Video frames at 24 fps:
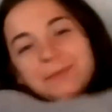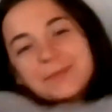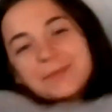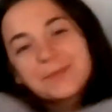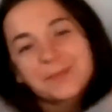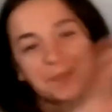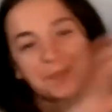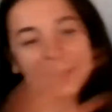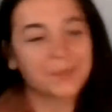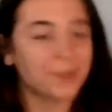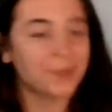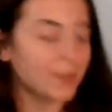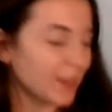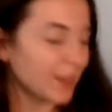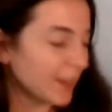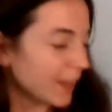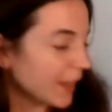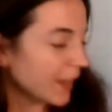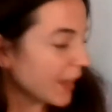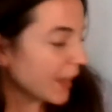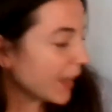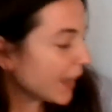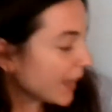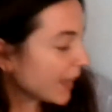
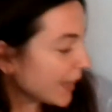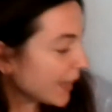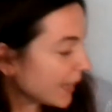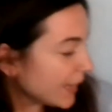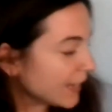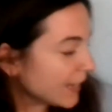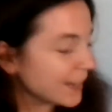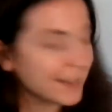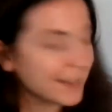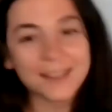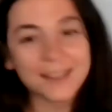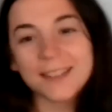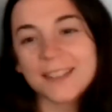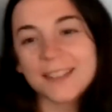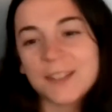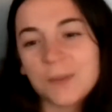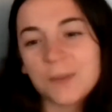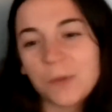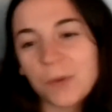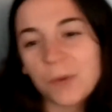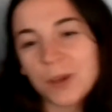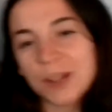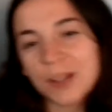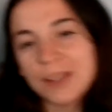And
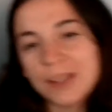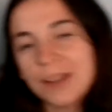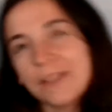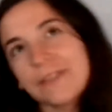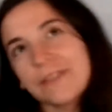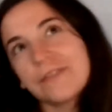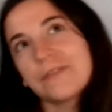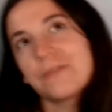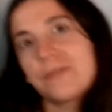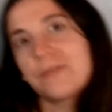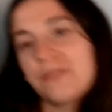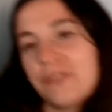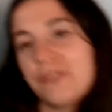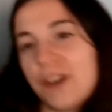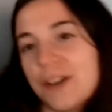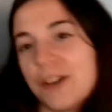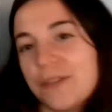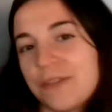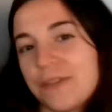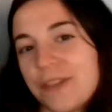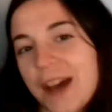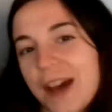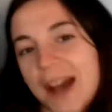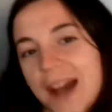one
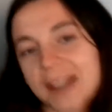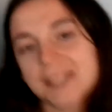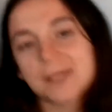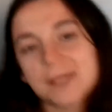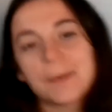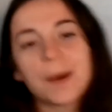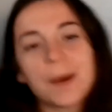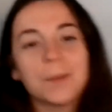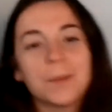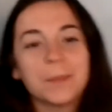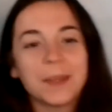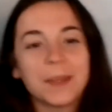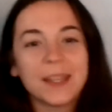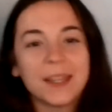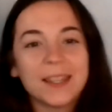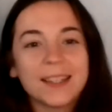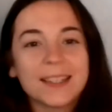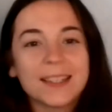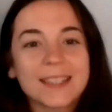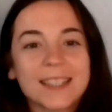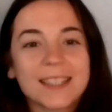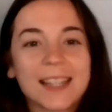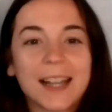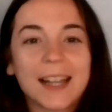fun fact about me
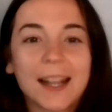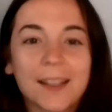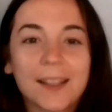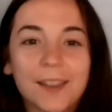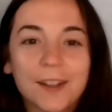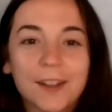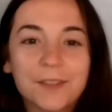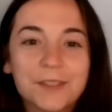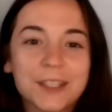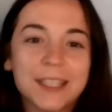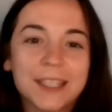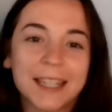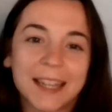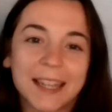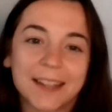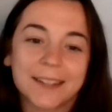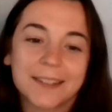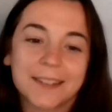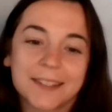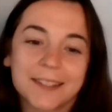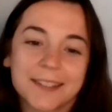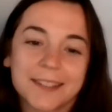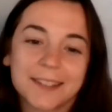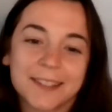is that I love to
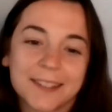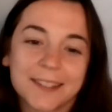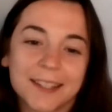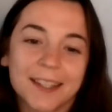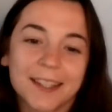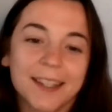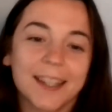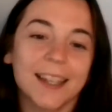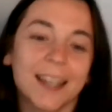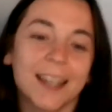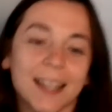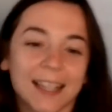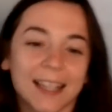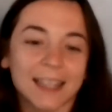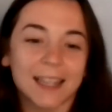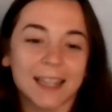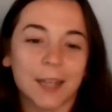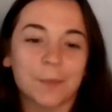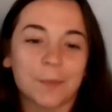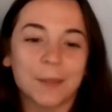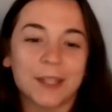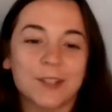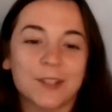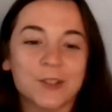dance.
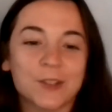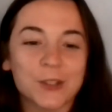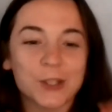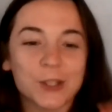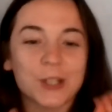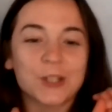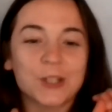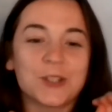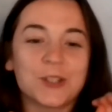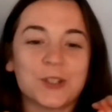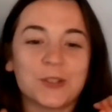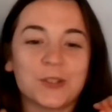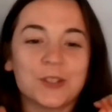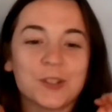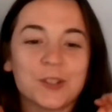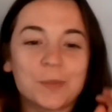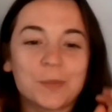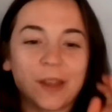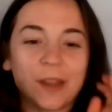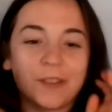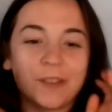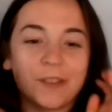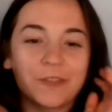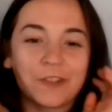Let me introduce you to
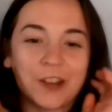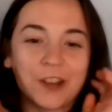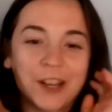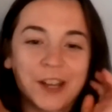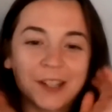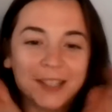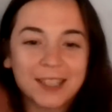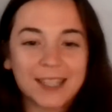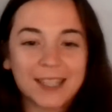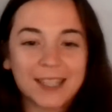my friend